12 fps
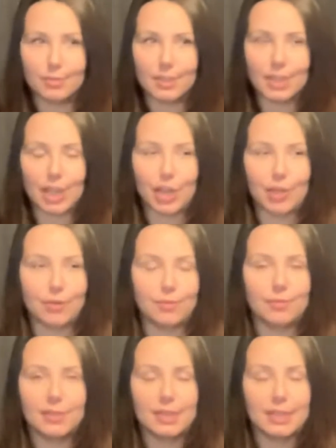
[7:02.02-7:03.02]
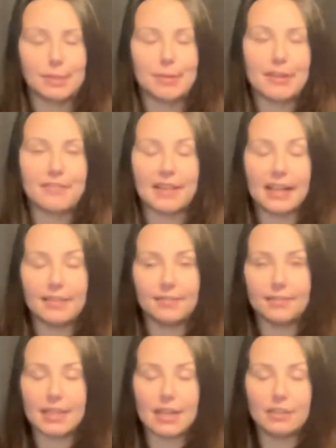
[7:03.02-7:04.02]
so that's about
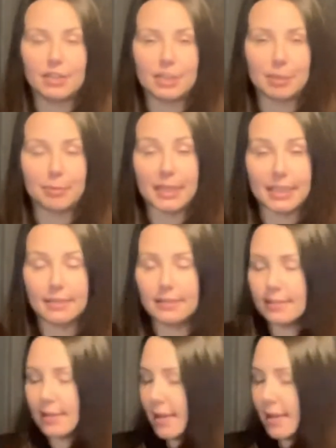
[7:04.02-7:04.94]
$5 a piece.